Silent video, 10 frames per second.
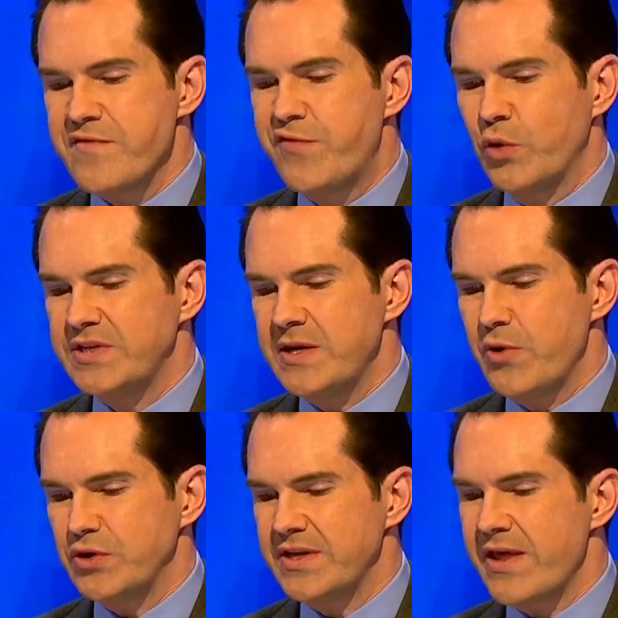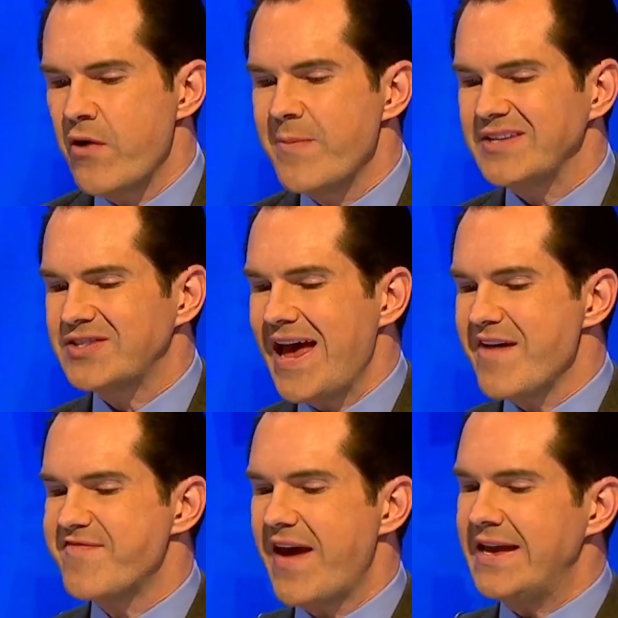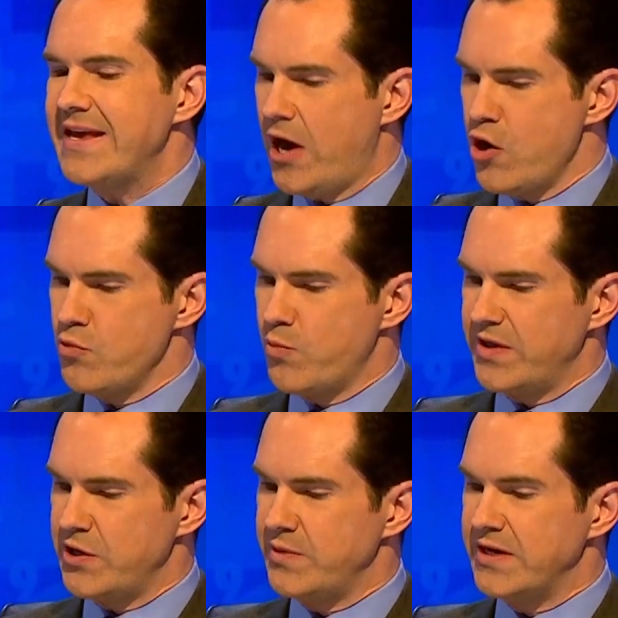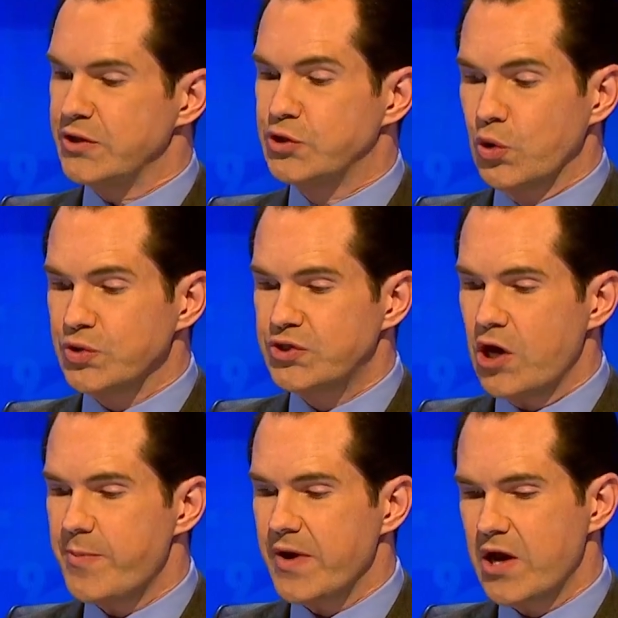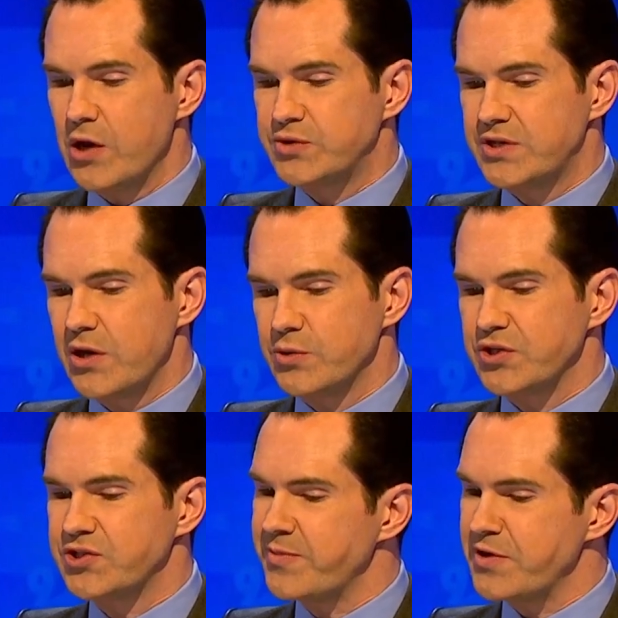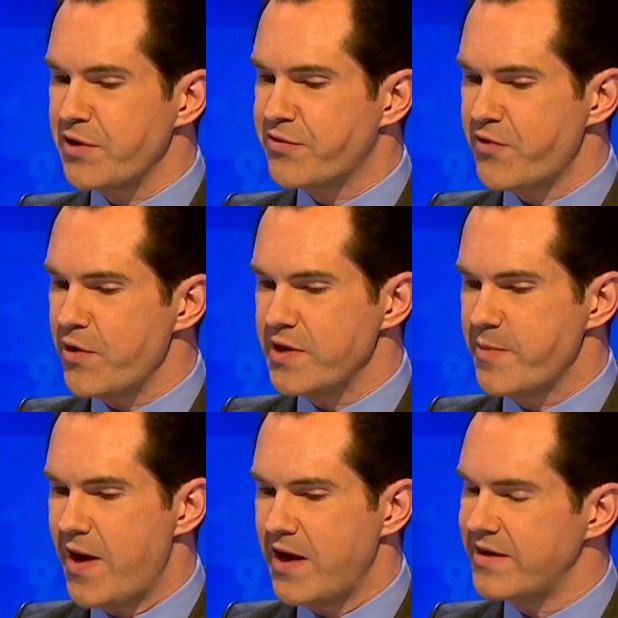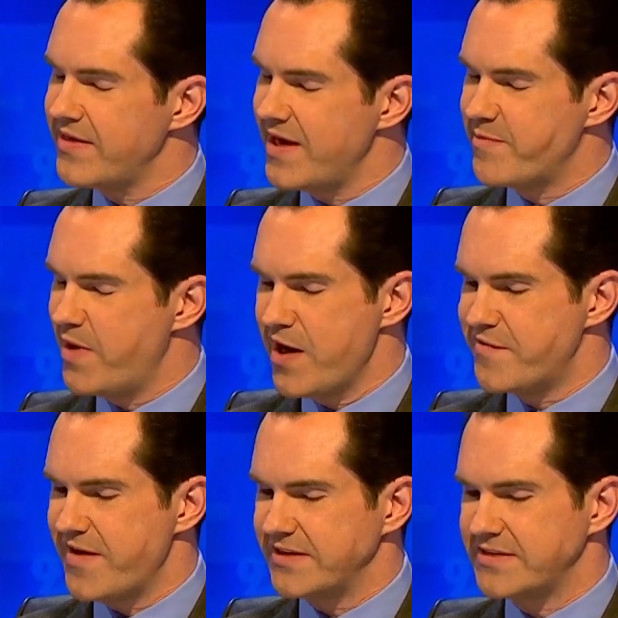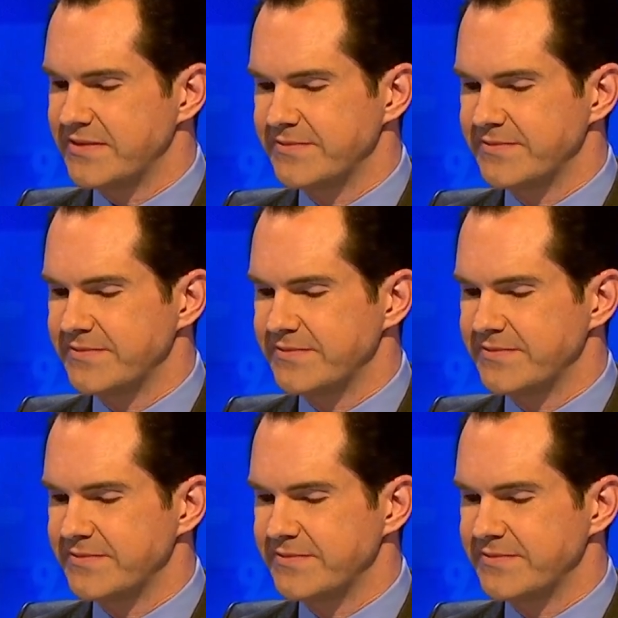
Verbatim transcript: 14 books and they're a must-have for any home, whether you need a doorstop, a coaster or just something to throw your partner there. Perfect.